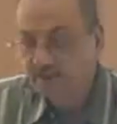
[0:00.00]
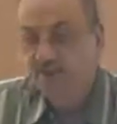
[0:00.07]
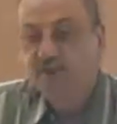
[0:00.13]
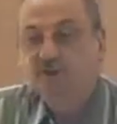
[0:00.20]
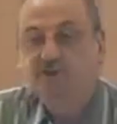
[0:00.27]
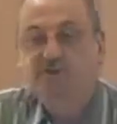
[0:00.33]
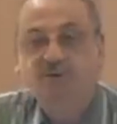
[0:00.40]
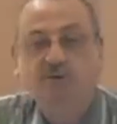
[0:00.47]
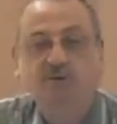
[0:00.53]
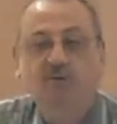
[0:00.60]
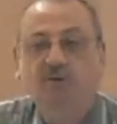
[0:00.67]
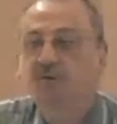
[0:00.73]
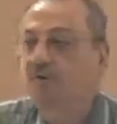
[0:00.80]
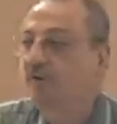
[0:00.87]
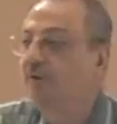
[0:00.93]

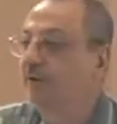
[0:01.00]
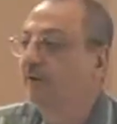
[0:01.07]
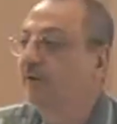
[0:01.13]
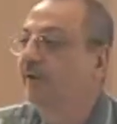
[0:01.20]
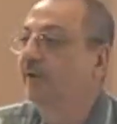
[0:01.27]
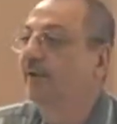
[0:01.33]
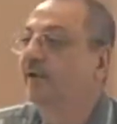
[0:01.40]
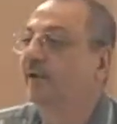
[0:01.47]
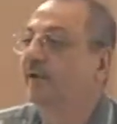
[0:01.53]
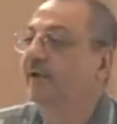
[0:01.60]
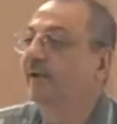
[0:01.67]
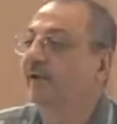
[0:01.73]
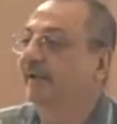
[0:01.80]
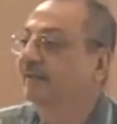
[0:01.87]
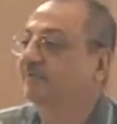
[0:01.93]
So,
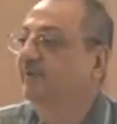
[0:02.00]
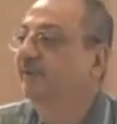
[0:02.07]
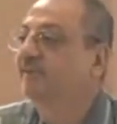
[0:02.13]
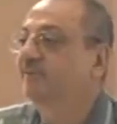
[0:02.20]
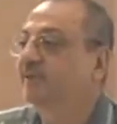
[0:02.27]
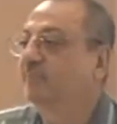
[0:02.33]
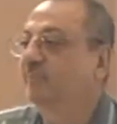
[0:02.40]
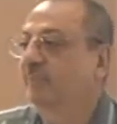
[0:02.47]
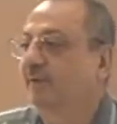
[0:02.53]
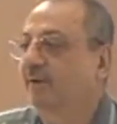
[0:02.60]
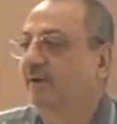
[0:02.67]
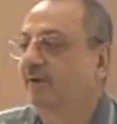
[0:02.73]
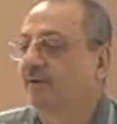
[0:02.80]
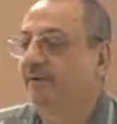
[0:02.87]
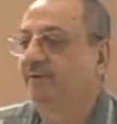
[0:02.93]
it's very
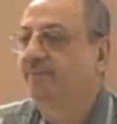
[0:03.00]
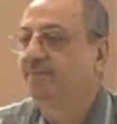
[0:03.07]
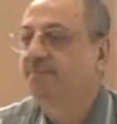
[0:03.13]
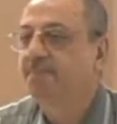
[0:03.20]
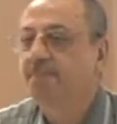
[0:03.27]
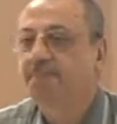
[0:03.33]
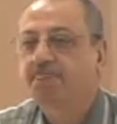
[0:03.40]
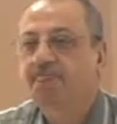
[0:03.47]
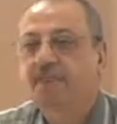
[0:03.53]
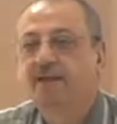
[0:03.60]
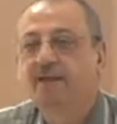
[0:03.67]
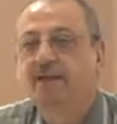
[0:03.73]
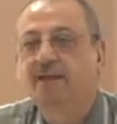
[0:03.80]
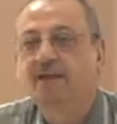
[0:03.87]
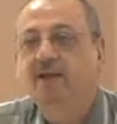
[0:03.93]
simple.
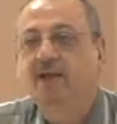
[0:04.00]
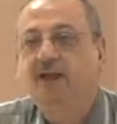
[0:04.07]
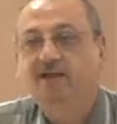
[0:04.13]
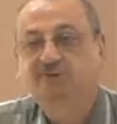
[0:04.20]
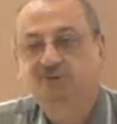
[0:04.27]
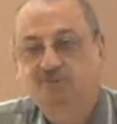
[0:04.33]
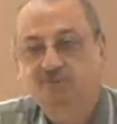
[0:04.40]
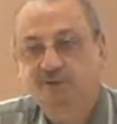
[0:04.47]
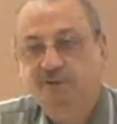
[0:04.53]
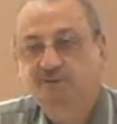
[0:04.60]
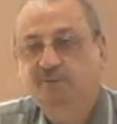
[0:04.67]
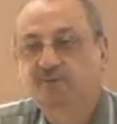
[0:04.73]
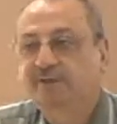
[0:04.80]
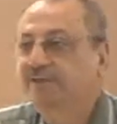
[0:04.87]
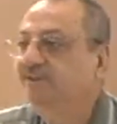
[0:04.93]

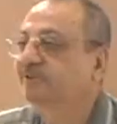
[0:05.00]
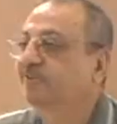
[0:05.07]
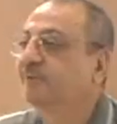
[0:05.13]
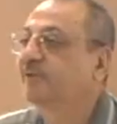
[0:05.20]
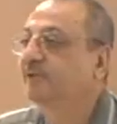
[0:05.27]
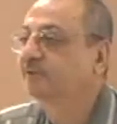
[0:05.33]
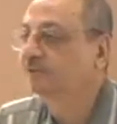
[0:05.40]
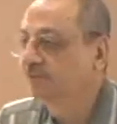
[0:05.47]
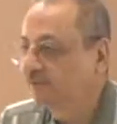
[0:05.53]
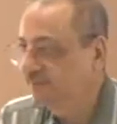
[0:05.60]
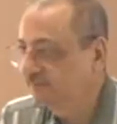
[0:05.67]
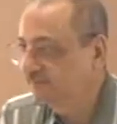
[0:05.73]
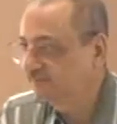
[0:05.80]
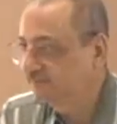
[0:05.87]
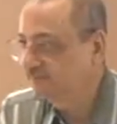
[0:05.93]
Al-jumlatul ismiyatu,
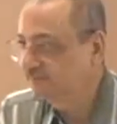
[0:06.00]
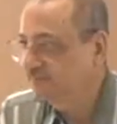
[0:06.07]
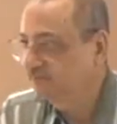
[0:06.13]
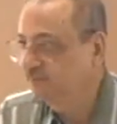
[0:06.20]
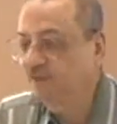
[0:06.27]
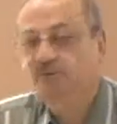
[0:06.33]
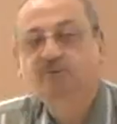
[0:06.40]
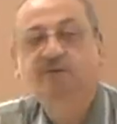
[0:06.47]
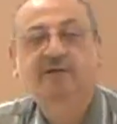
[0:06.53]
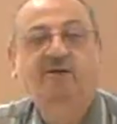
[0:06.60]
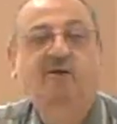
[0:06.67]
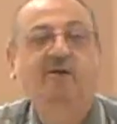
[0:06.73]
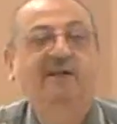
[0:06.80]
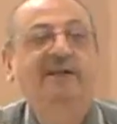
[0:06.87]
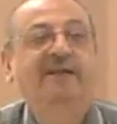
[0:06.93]
what do we
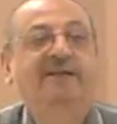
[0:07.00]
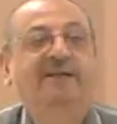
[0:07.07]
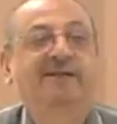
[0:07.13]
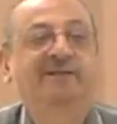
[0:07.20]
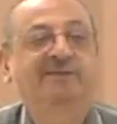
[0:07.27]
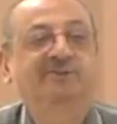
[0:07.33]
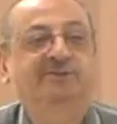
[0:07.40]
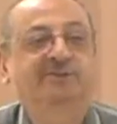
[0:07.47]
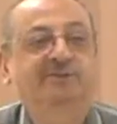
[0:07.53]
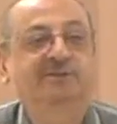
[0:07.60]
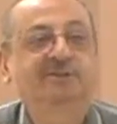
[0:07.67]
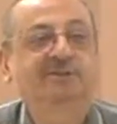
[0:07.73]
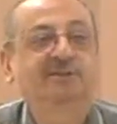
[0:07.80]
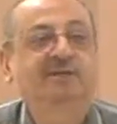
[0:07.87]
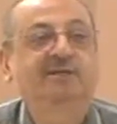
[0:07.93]
call in English?
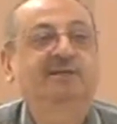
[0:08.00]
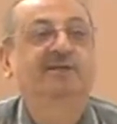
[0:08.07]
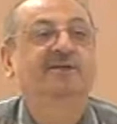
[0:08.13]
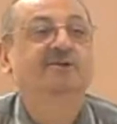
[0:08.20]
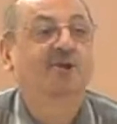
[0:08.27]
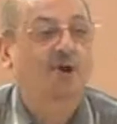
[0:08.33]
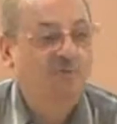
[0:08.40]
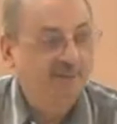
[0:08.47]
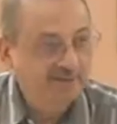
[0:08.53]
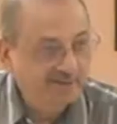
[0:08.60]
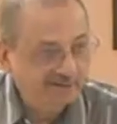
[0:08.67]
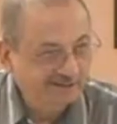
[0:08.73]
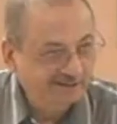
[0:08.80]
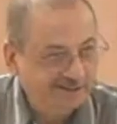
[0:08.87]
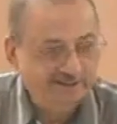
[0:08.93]
Nominal
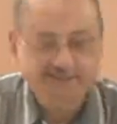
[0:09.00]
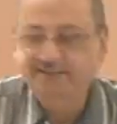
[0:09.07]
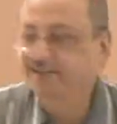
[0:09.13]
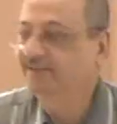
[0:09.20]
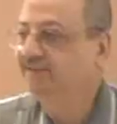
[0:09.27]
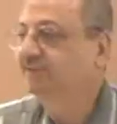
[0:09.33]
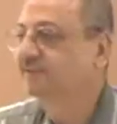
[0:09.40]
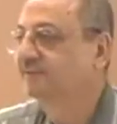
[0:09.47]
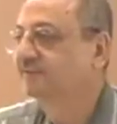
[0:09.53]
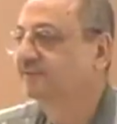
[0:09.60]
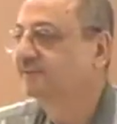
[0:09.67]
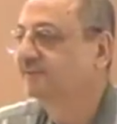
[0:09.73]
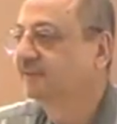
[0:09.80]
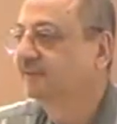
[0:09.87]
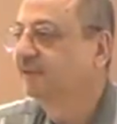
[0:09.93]
sentence
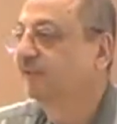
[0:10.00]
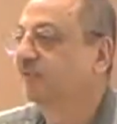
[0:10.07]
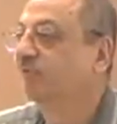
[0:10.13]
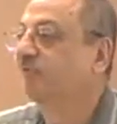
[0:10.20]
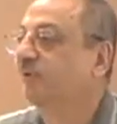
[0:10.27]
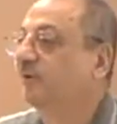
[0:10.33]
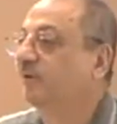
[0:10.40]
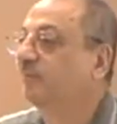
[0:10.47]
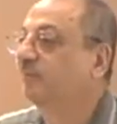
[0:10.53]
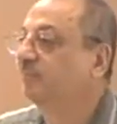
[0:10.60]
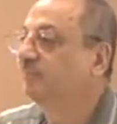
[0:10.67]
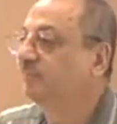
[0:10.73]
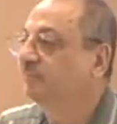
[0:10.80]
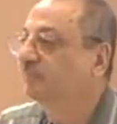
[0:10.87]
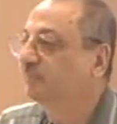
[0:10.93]
will
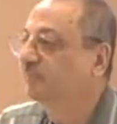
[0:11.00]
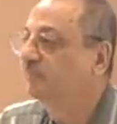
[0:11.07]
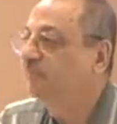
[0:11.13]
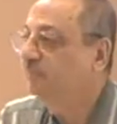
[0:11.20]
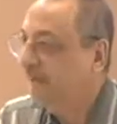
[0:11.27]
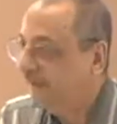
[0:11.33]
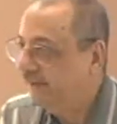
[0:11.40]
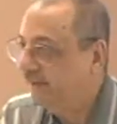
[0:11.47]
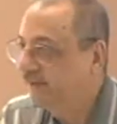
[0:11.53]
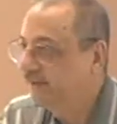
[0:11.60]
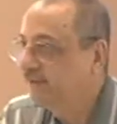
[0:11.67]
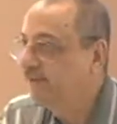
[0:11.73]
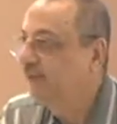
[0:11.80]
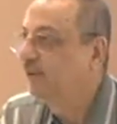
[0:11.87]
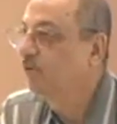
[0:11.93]
begin
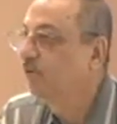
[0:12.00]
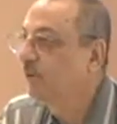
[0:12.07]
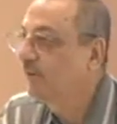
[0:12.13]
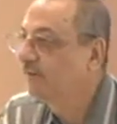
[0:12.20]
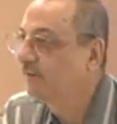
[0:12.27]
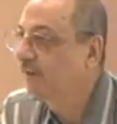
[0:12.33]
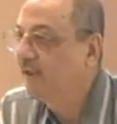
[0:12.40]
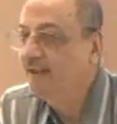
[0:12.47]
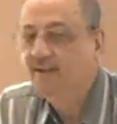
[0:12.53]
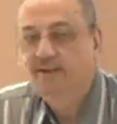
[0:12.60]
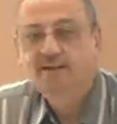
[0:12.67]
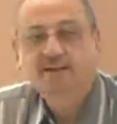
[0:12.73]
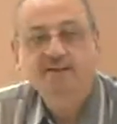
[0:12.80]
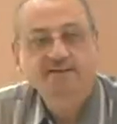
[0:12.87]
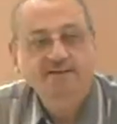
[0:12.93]
with a
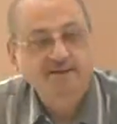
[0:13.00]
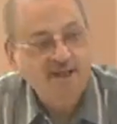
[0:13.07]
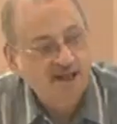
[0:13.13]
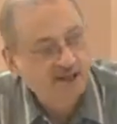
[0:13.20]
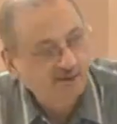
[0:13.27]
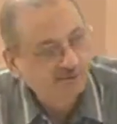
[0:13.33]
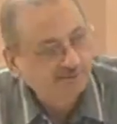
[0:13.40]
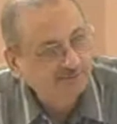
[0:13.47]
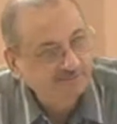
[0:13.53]
noun.